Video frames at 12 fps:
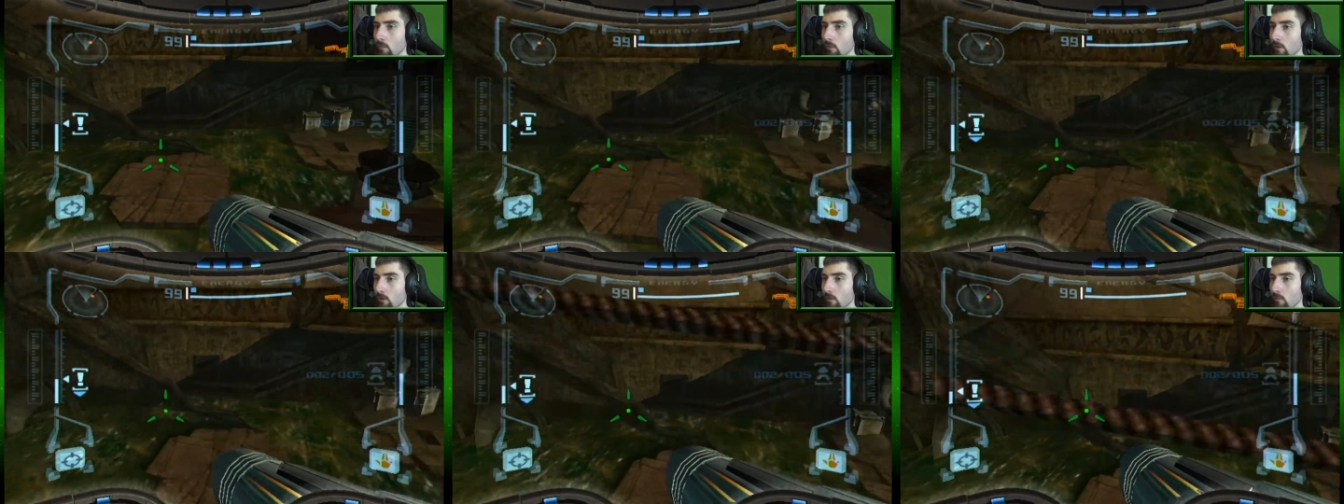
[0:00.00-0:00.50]

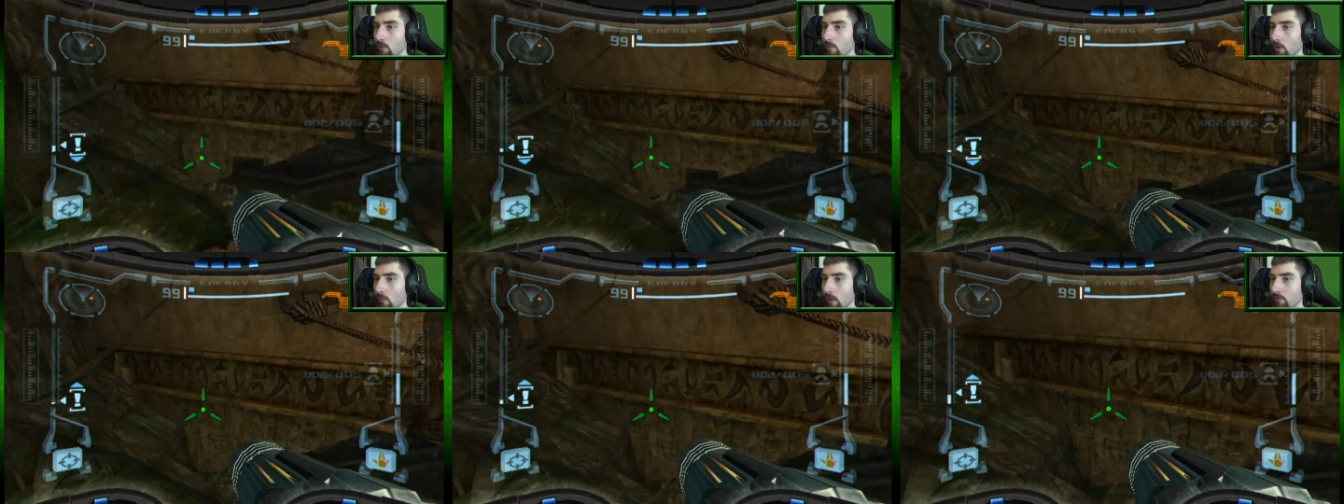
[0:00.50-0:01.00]
Because we
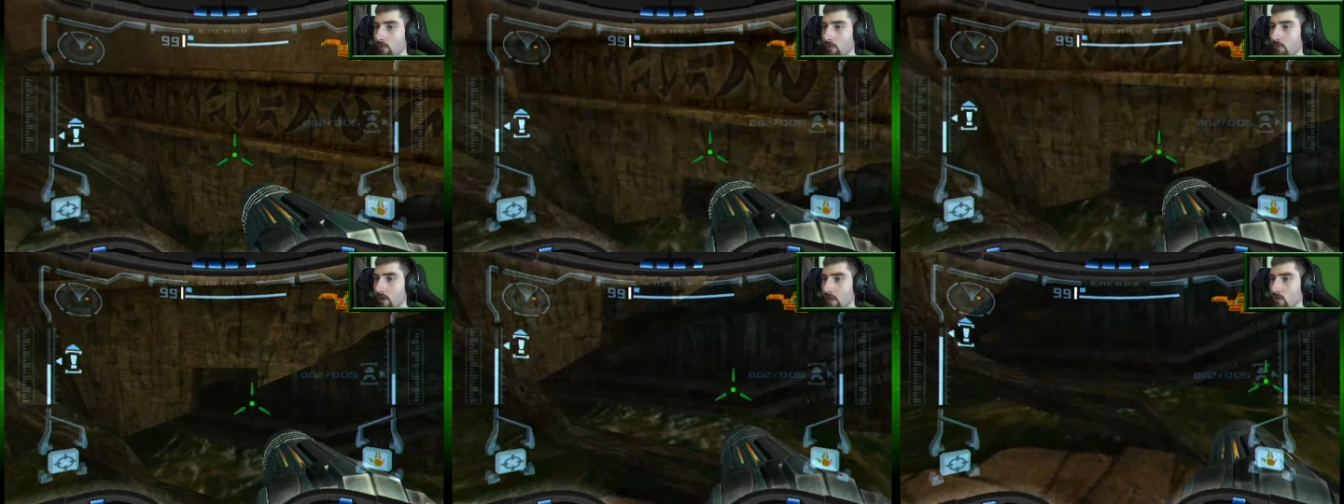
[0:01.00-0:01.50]
probably have to
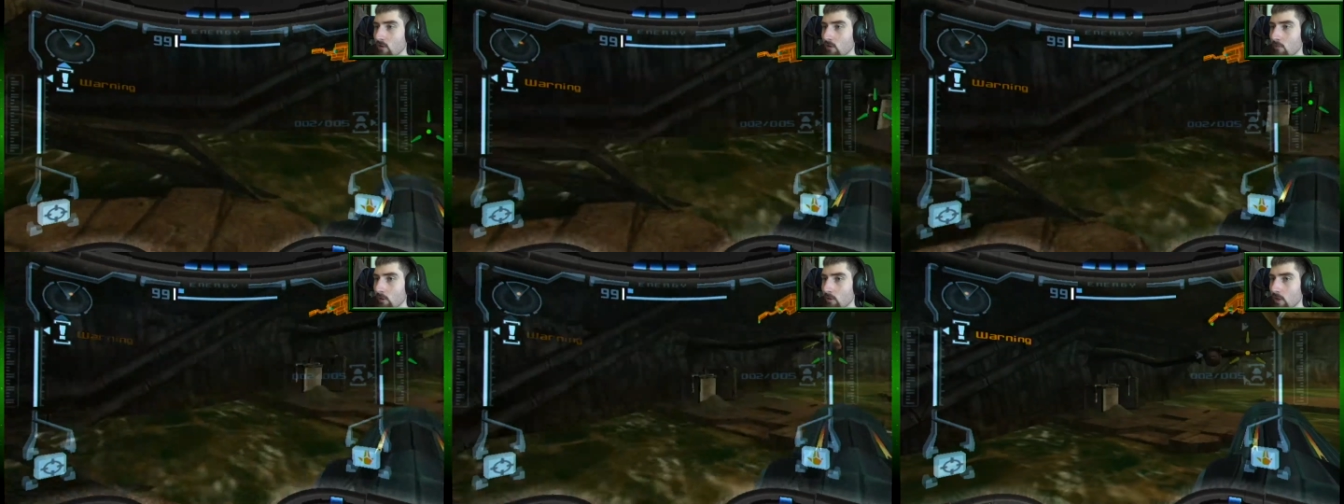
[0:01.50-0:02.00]
find the
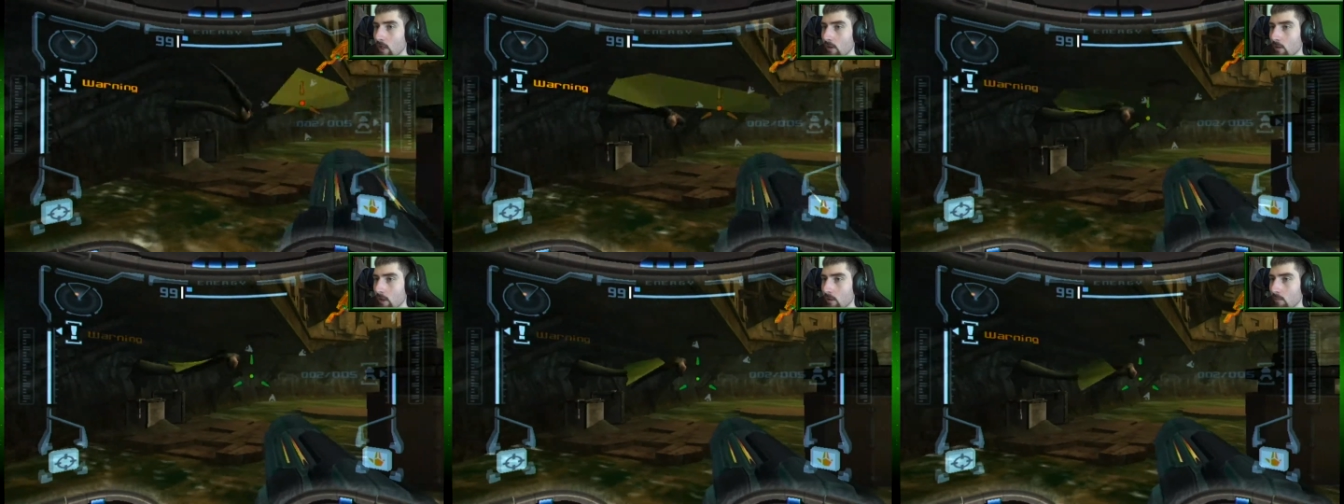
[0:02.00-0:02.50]
symbols
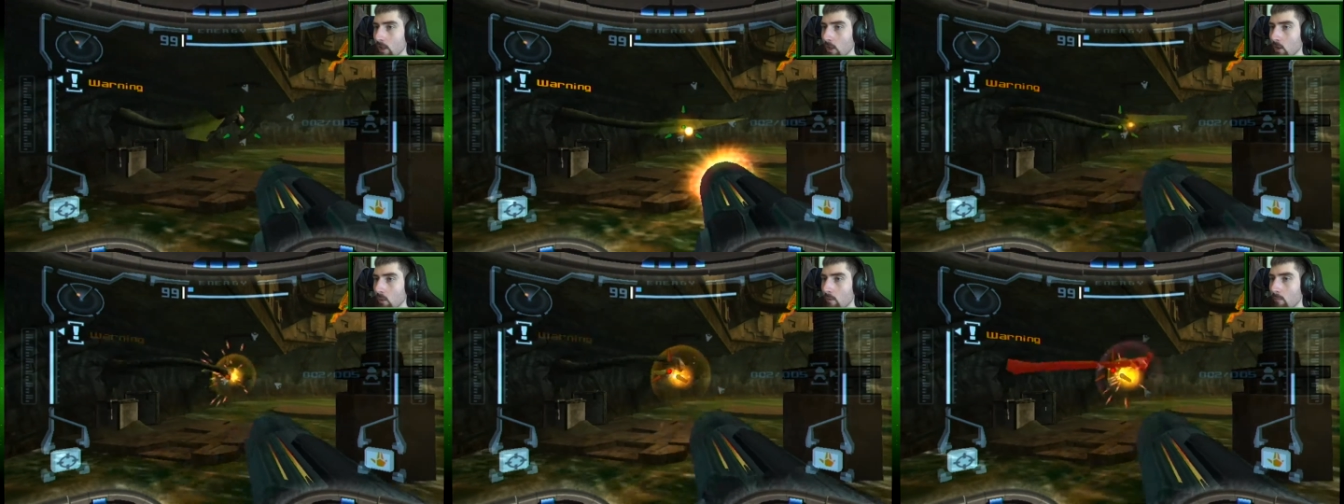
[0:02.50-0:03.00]
down here
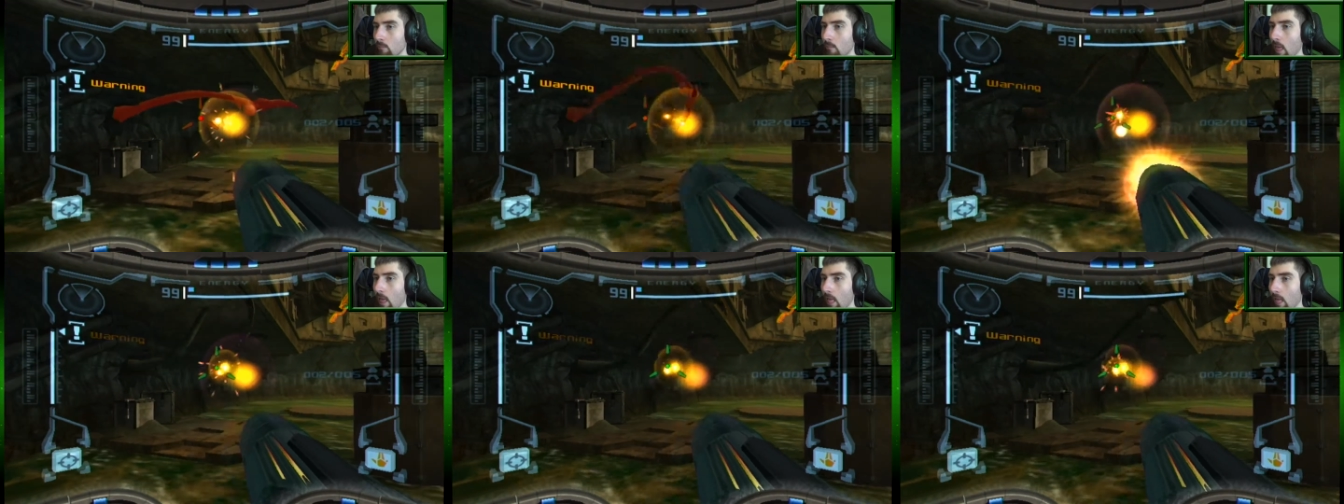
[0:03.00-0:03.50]
below.
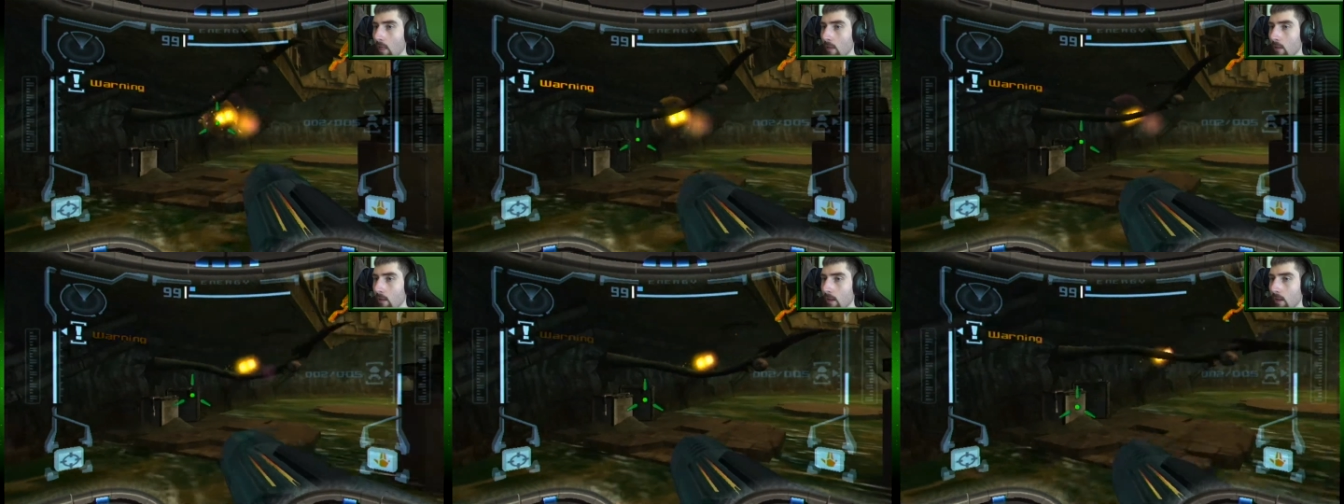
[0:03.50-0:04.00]
Bleh.
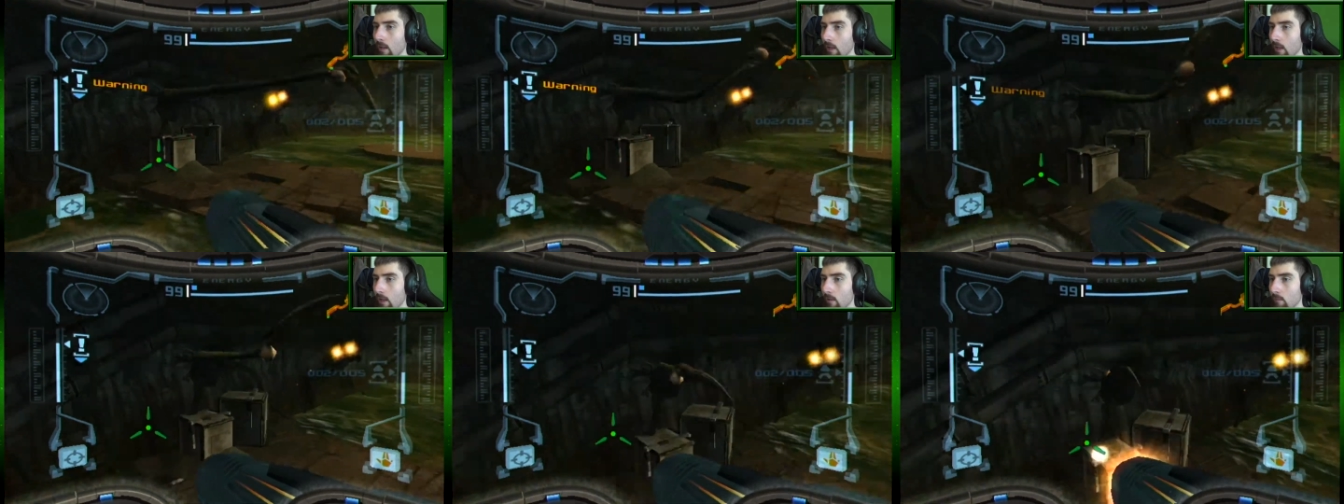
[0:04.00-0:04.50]

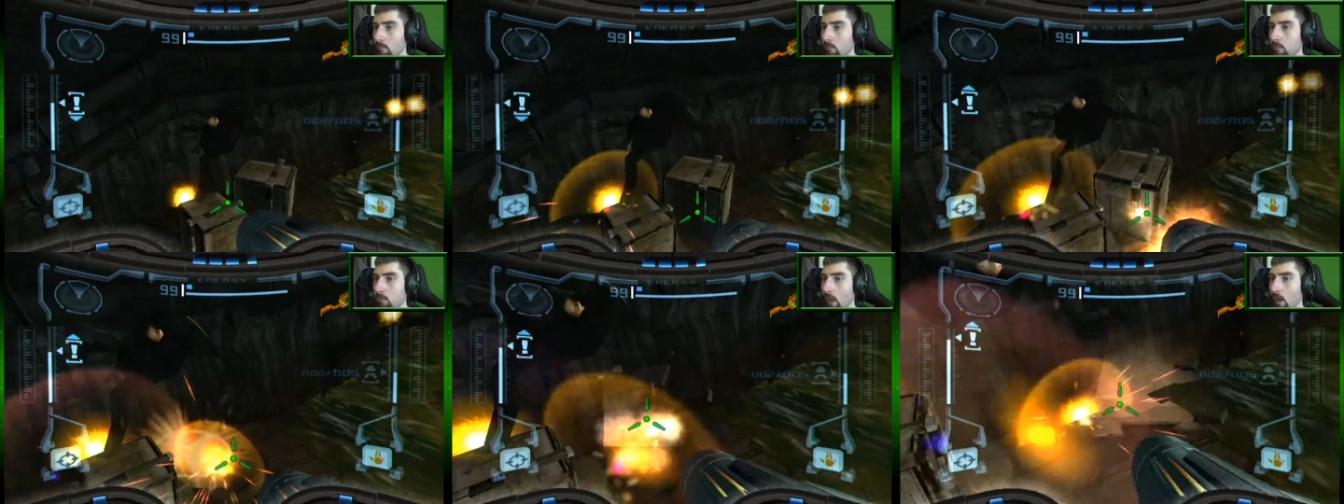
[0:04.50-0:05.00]
And
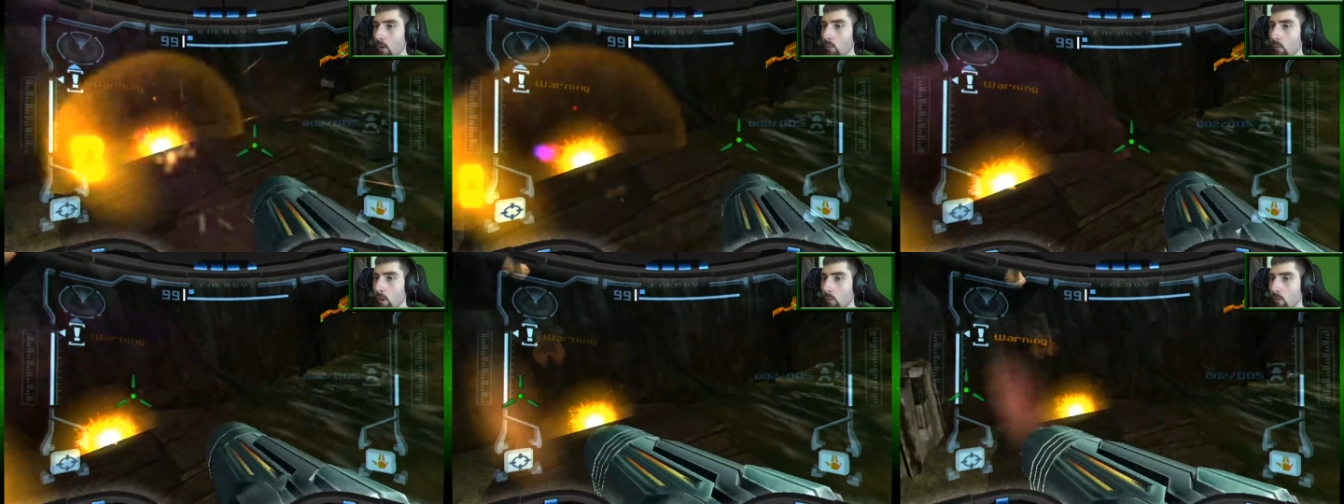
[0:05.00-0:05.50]
bleh. Oh,
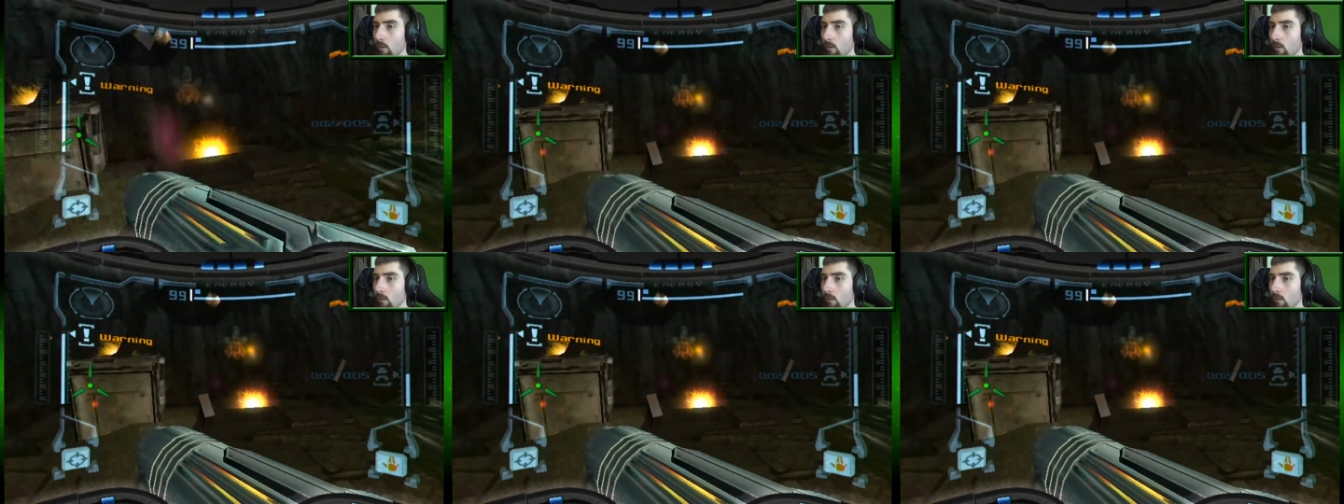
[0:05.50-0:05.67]
whoa.